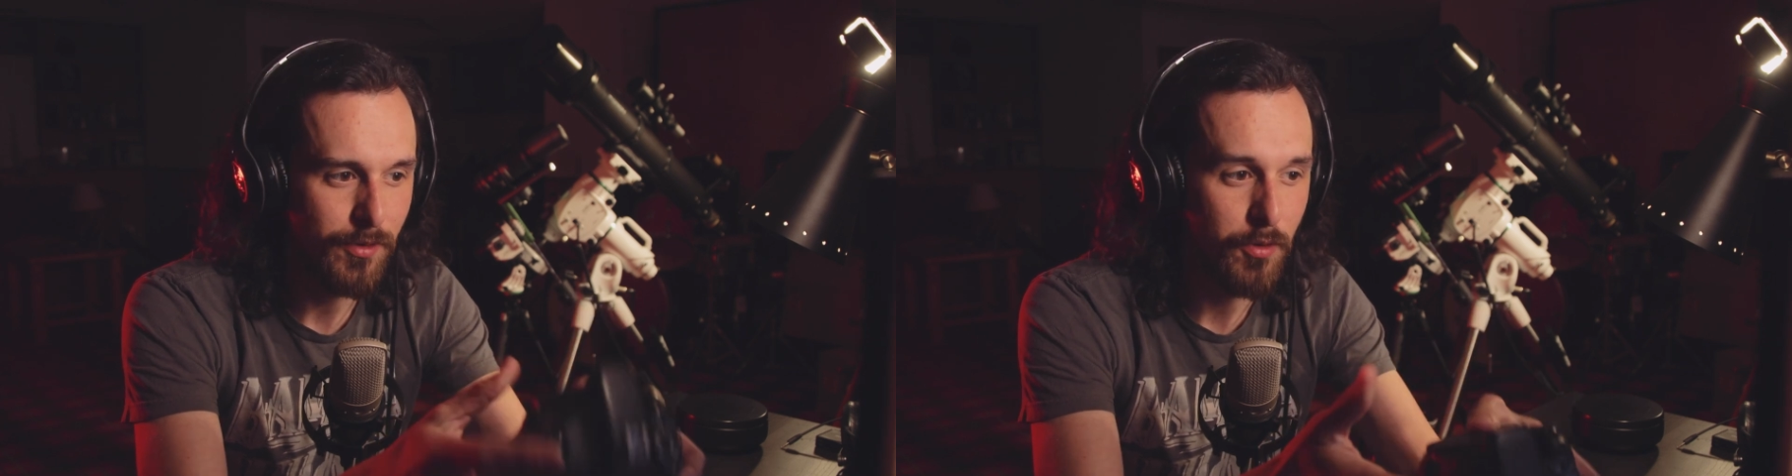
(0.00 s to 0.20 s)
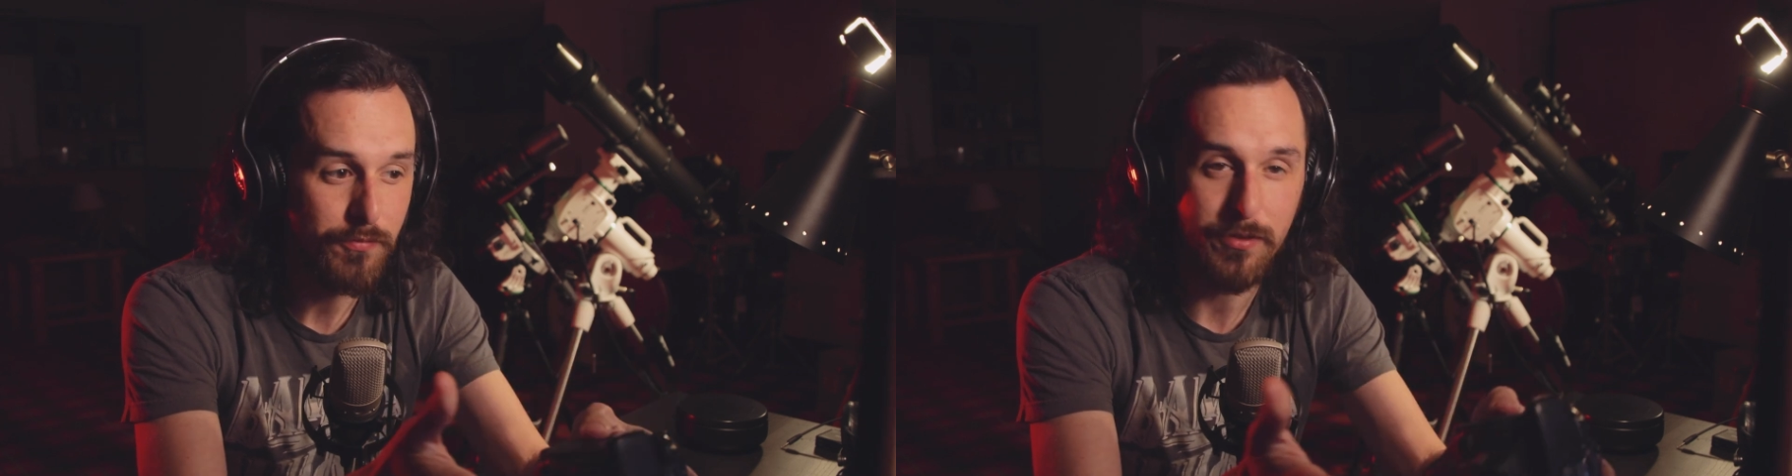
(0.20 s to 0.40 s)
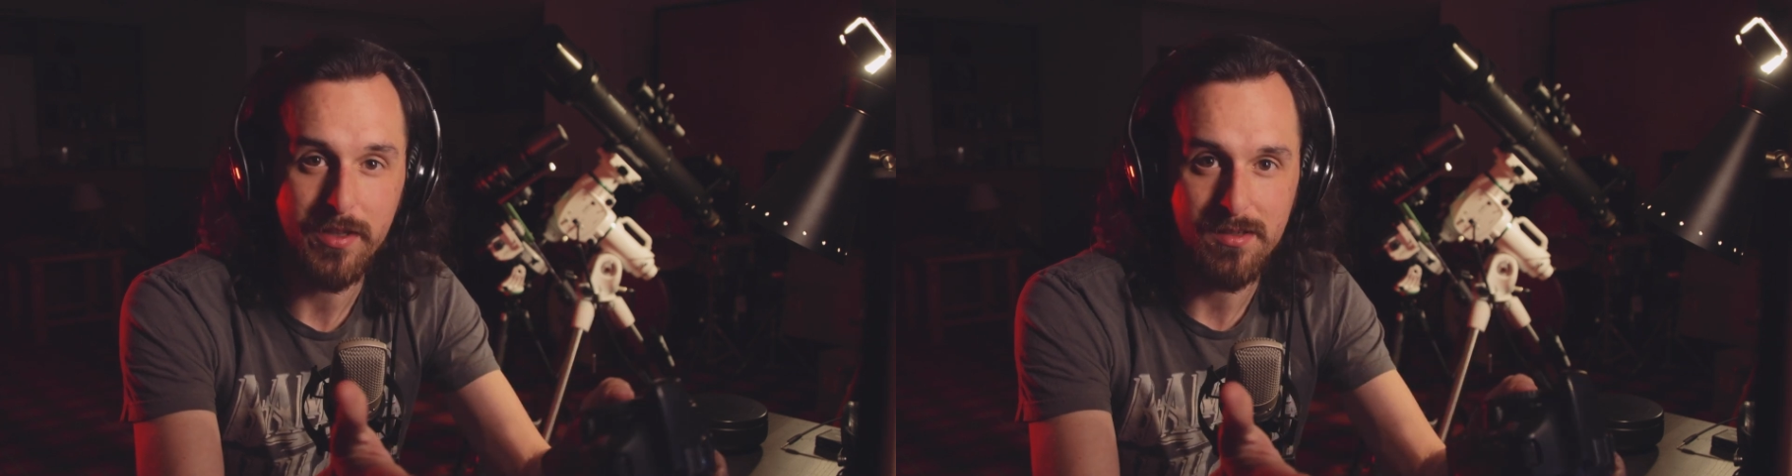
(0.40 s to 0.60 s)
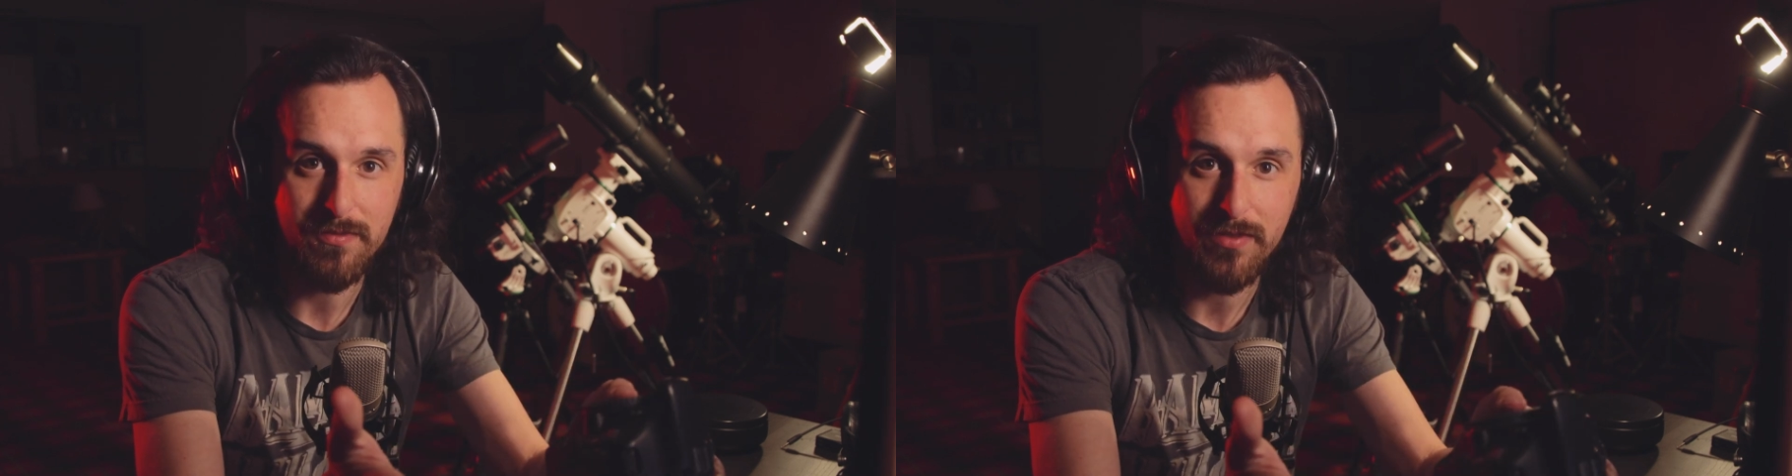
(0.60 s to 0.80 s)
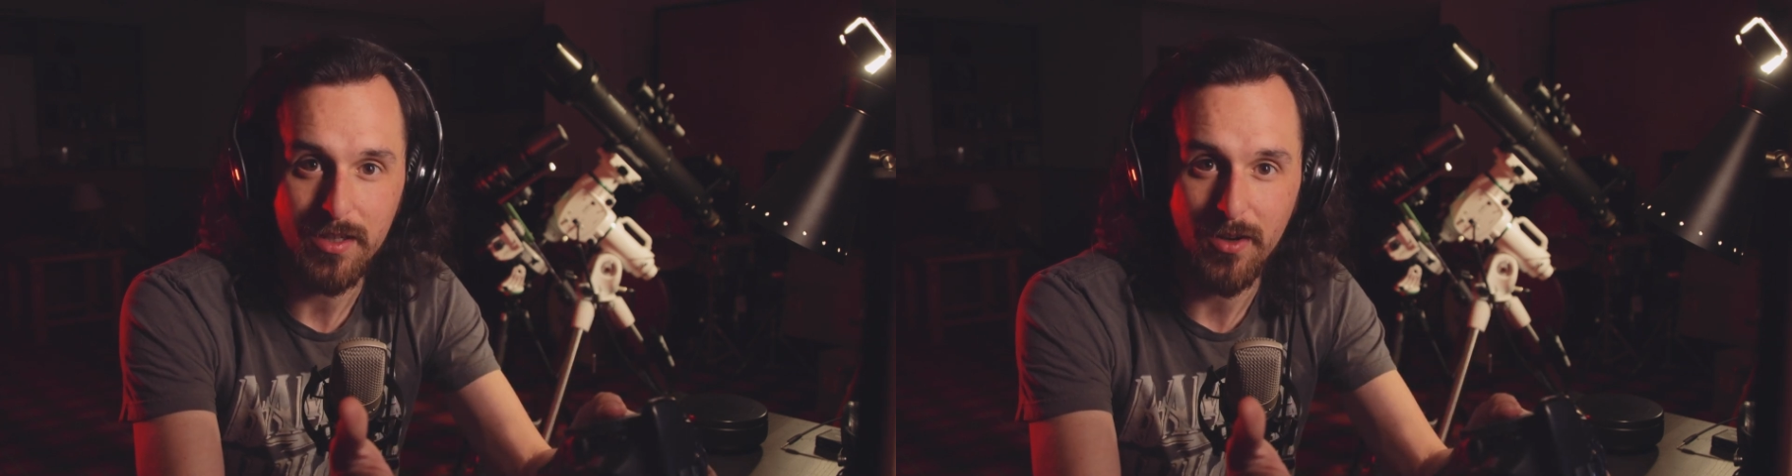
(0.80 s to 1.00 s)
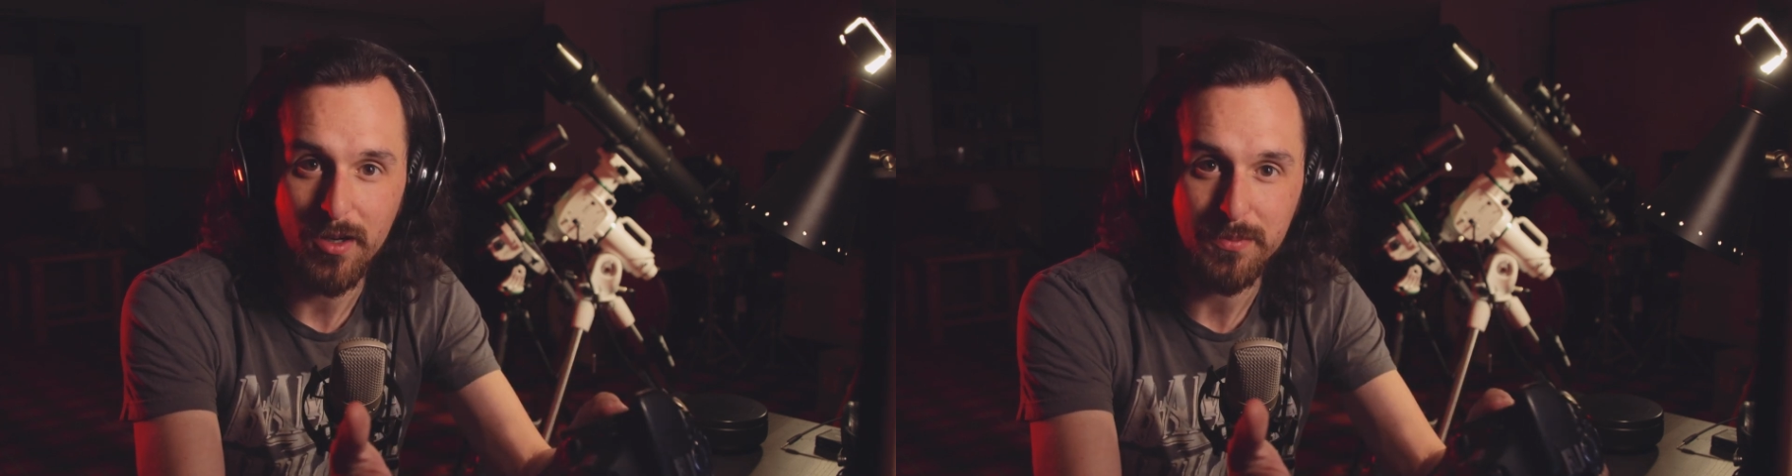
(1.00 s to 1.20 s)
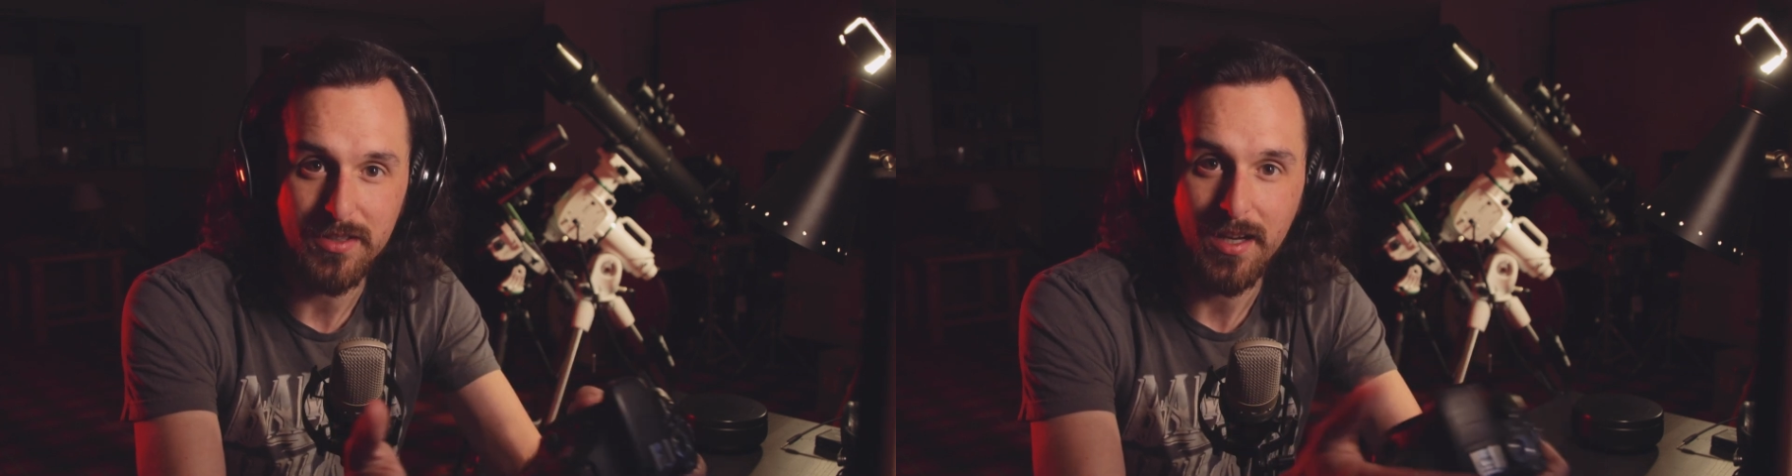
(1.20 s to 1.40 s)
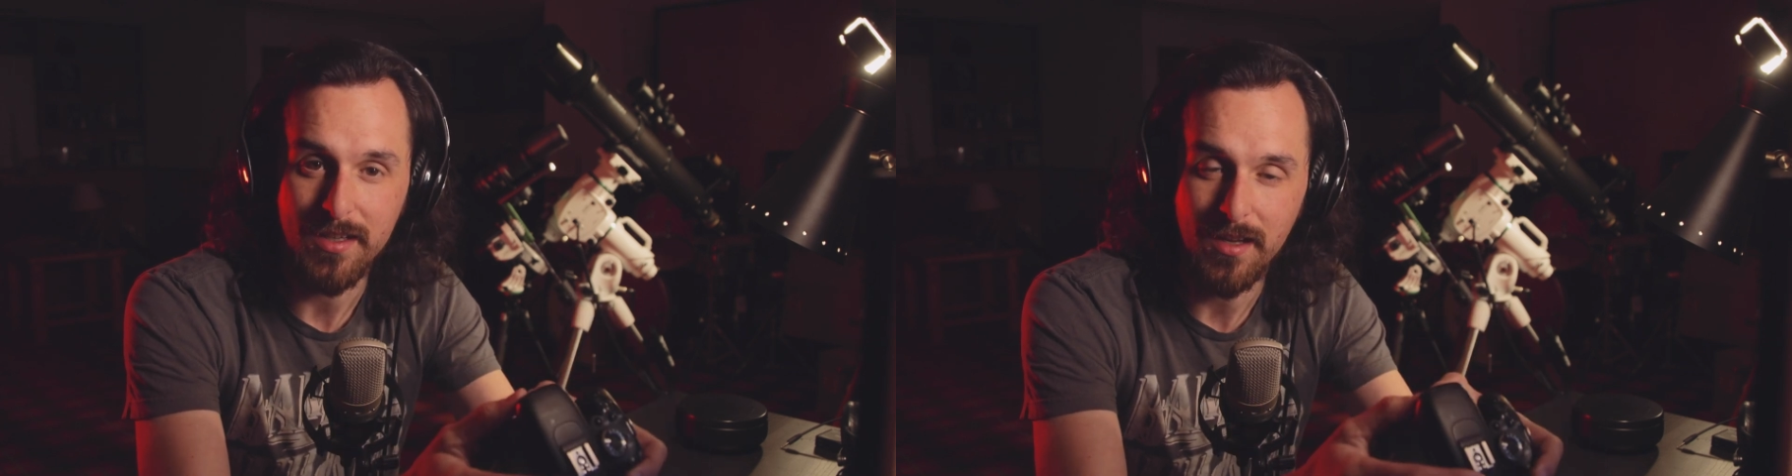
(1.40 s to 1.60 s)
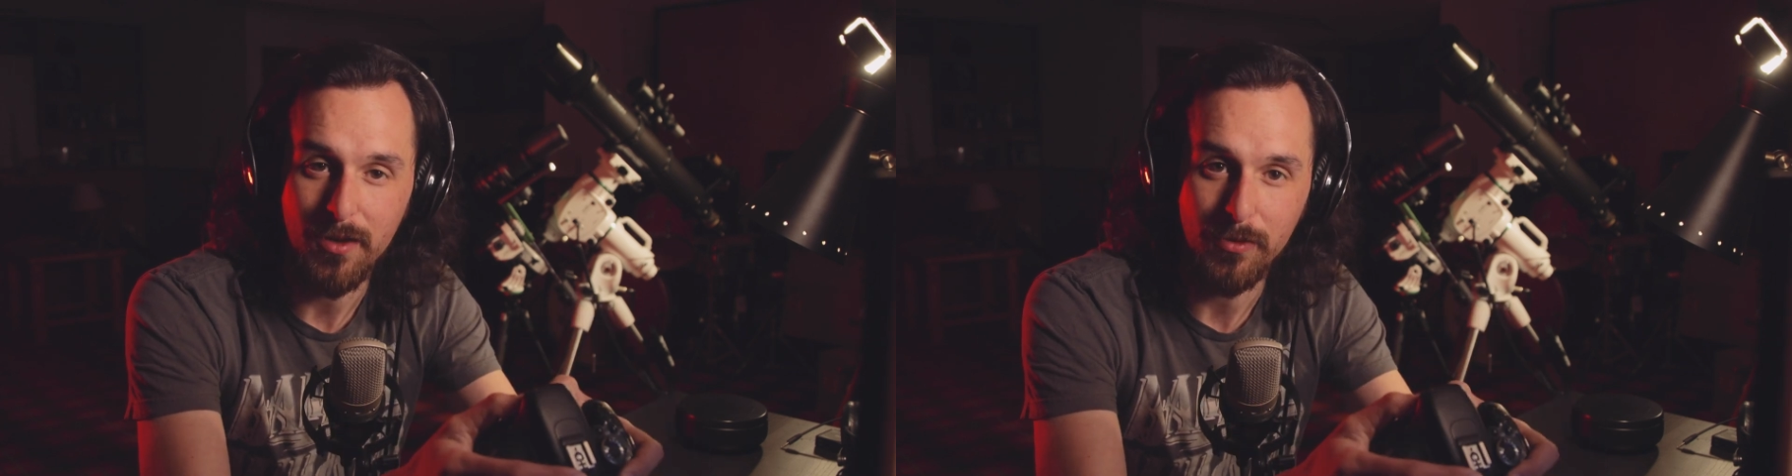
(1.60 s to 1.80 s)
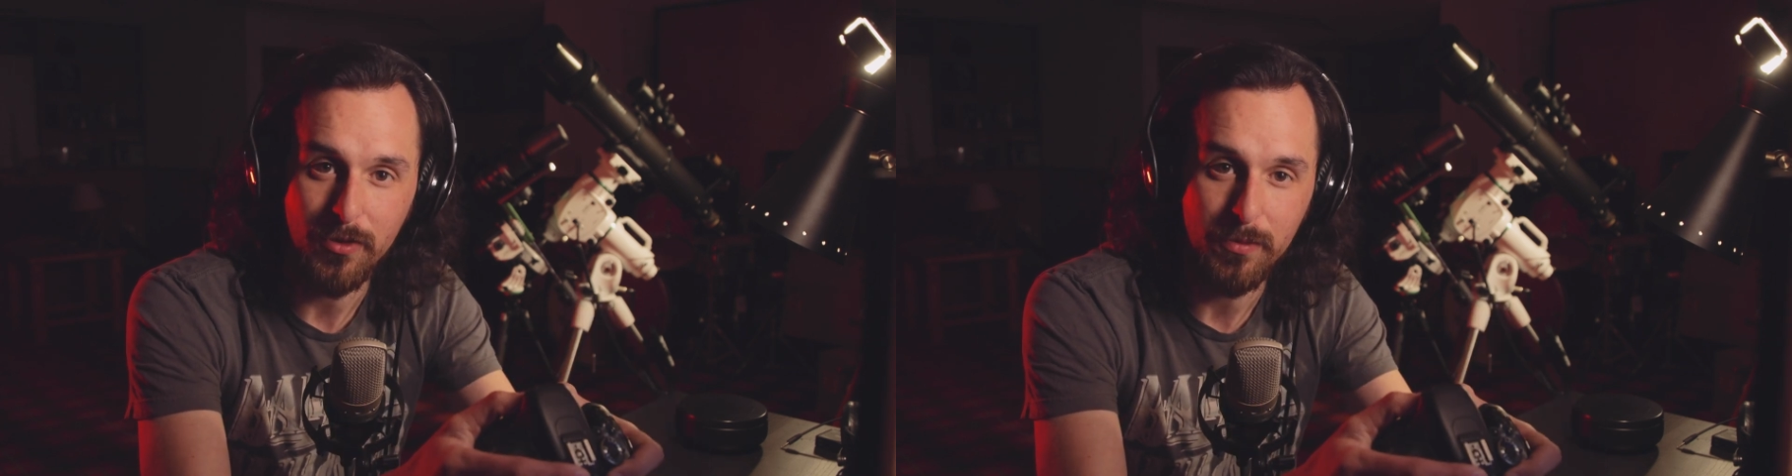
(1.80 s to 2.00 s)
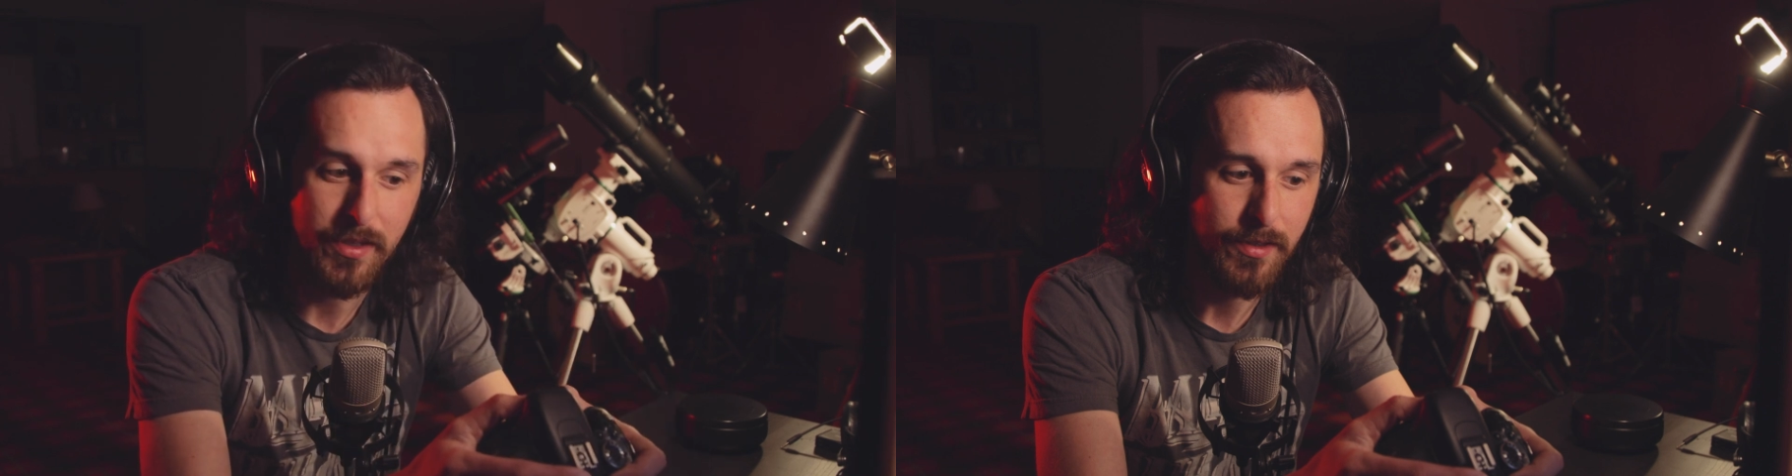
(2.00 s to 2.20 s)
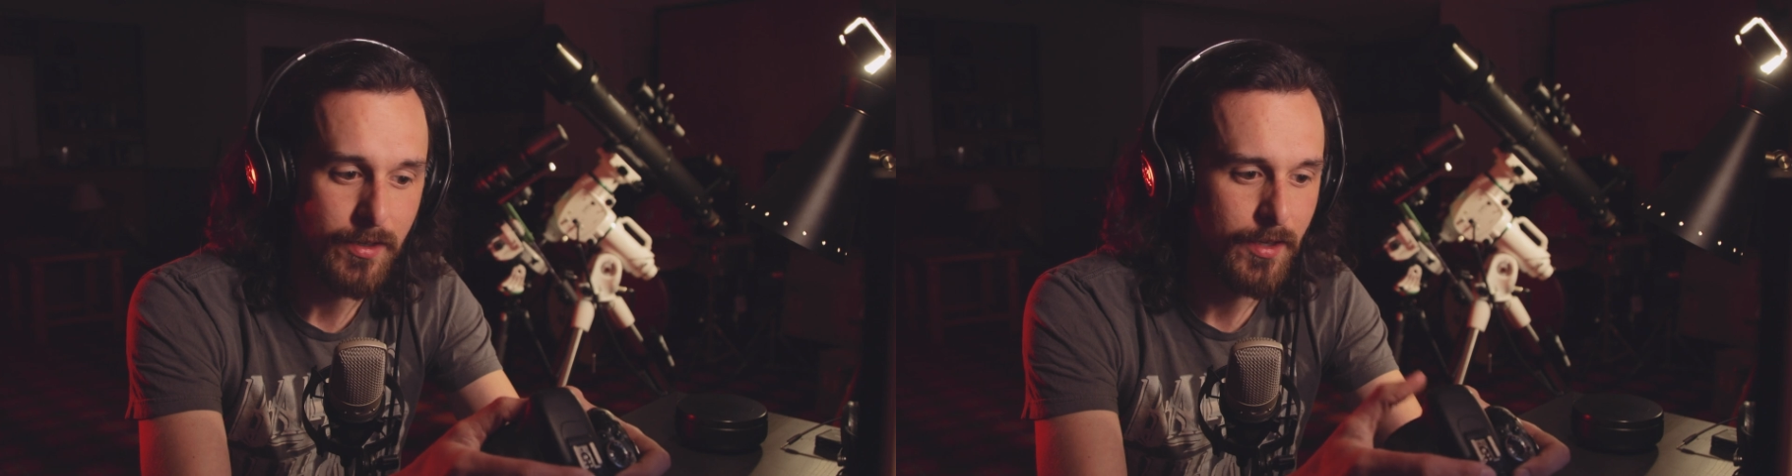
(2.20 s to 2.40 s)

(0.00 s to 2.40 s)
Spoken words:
Hopefully this video helps you guys out a little bit.